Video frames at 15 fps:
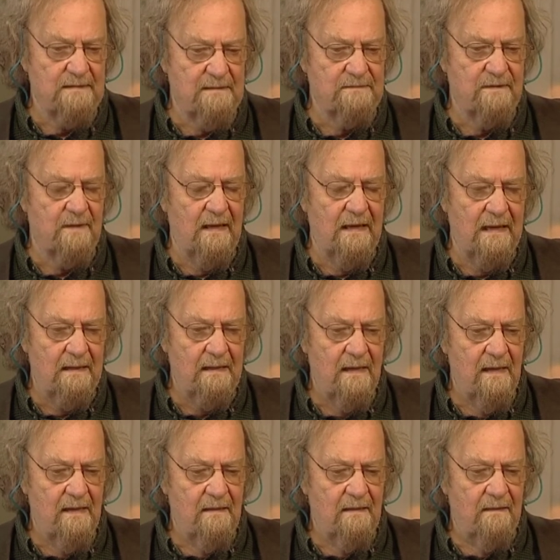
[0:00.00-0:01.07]
I certainly had
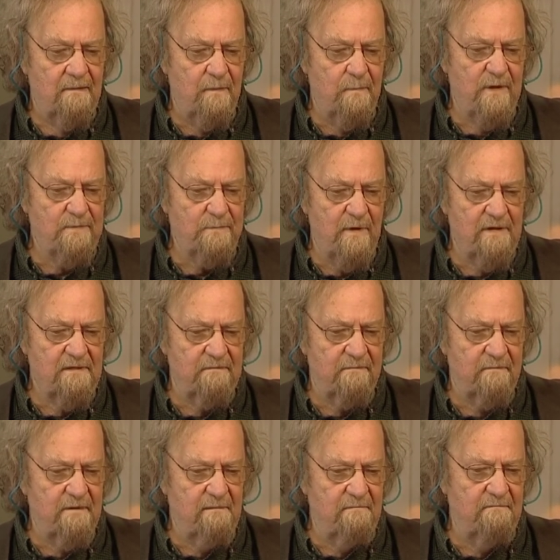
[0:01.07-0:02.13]
too much praise for
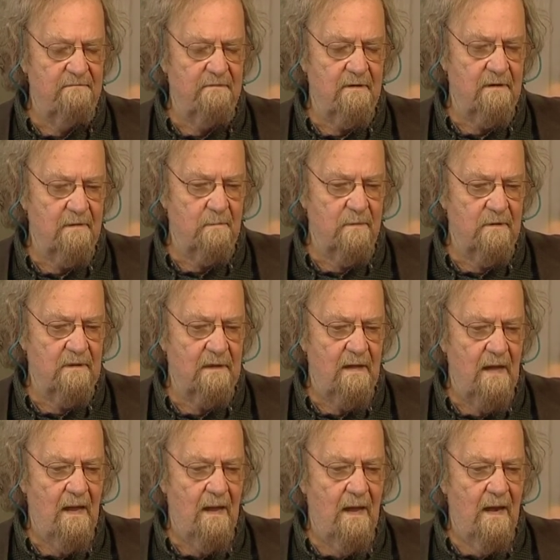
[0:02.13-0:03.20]
an inferior book.
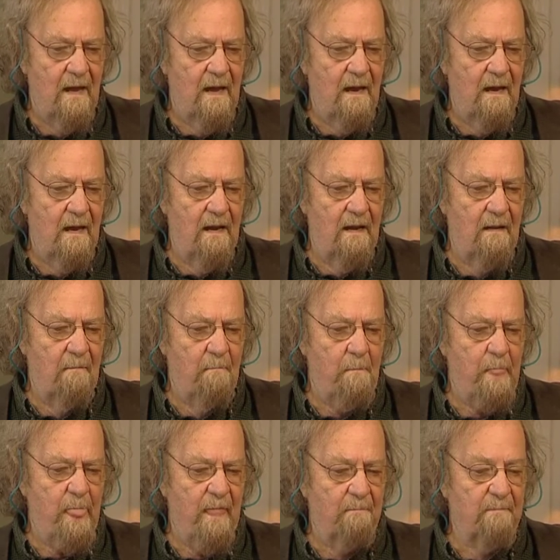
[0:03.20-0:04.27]

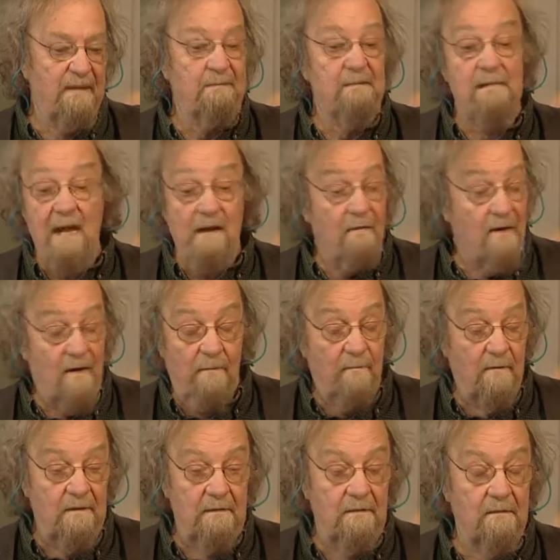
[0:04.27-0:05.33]
But now I
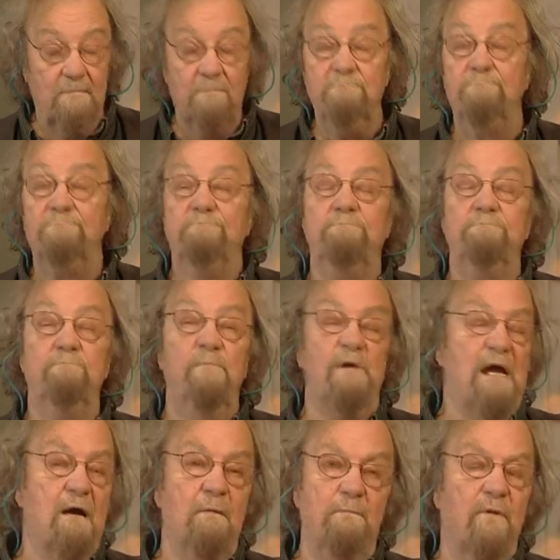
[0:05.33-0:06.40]
would
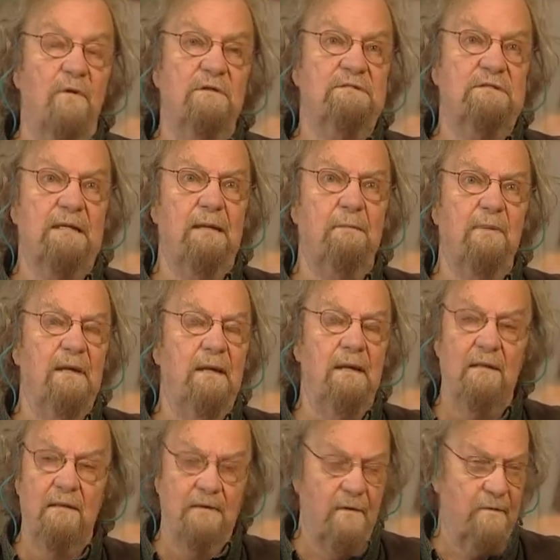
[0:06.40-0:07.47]
bring out books and they'd be
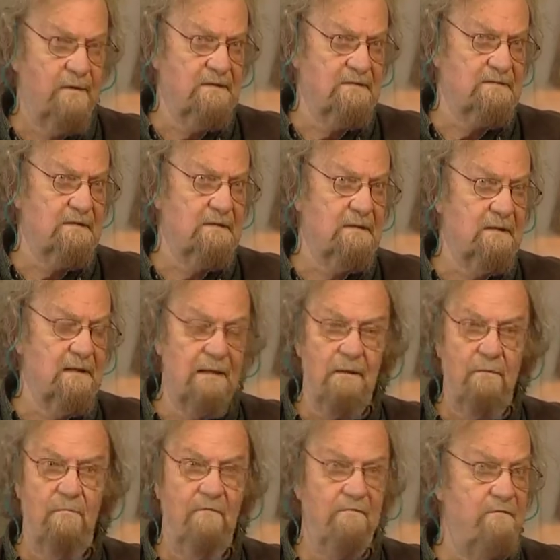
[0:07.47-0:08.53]
little noticed and
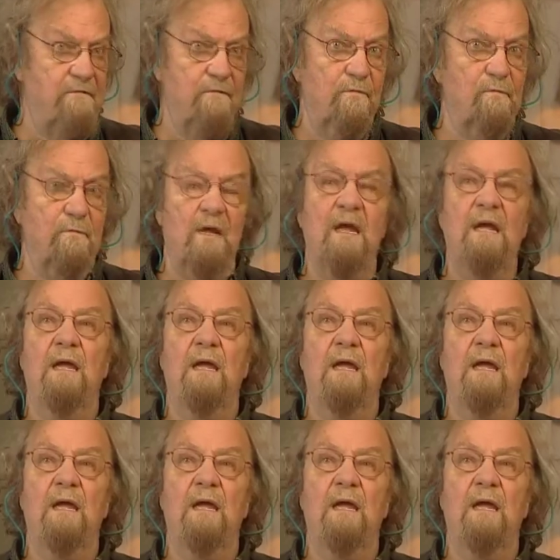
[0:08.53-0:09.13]
little reviewed.